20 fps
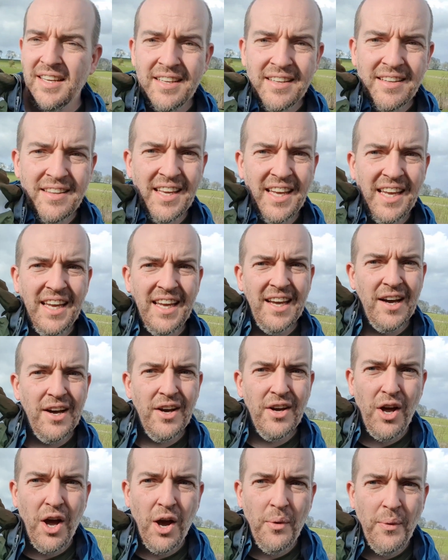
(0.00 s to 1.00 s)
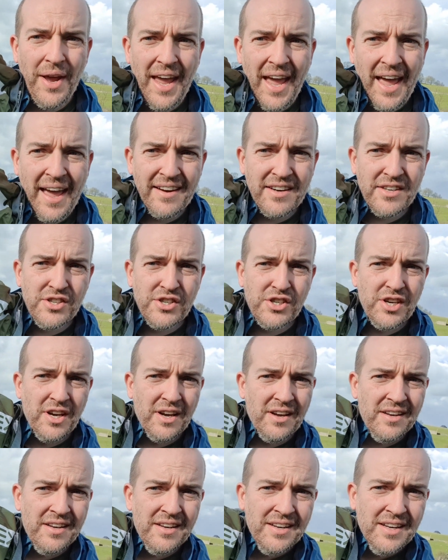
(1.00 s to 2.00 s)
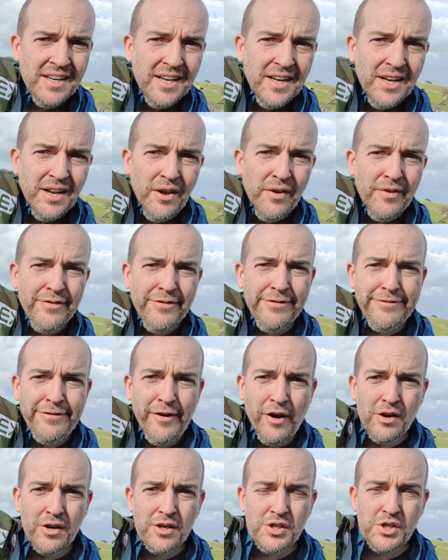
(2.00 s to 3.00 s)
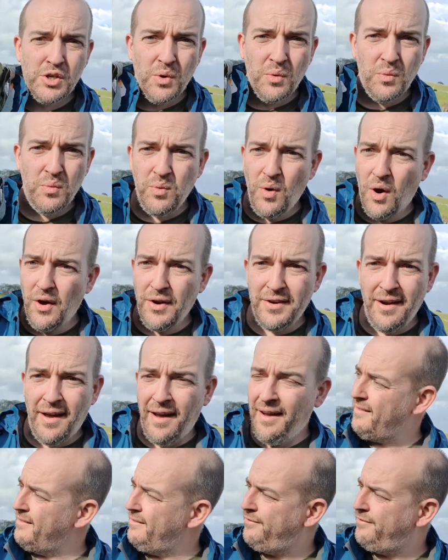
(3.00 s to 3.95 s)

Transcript: the OEX PHOXX